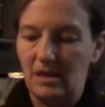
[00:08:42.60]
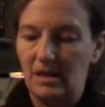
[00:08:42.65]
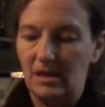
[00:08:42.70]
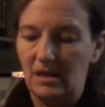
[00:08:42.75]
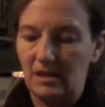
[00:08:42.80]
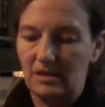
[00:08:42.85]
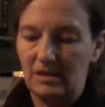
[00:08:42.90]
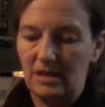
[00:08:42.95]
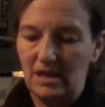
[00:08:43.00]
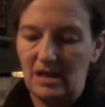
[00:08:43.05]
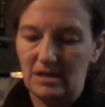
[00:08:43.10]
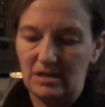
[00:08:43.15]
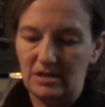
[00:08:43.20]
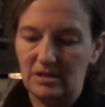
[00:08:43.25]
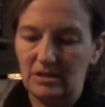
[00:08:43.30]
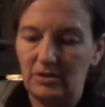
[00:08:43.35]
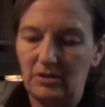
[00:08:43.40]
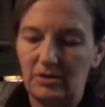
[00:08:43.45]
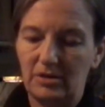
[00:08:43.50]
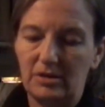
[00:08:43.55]
get that
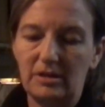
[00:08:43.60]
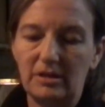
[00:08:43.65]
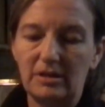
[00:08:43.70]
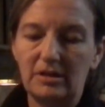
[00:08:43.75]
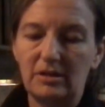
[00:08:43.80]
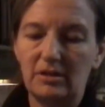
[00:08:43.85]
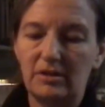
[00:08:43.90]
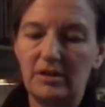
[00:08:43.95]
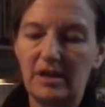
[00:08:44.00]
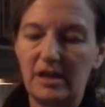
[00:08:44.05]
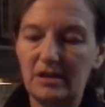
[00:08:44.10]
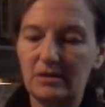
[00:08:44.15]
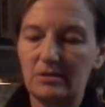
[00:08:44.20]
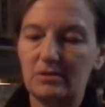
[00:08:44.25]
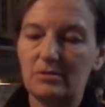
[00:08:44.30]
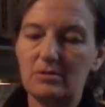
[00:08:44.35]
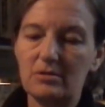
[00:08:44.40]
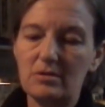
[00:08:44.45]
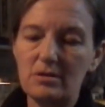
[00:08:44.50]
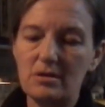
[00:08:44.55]
to look a little
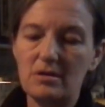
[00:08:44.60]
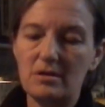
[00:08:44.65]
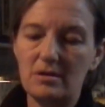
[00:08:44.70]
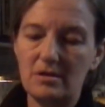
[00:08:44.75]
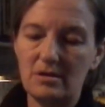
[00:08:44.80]
nicer.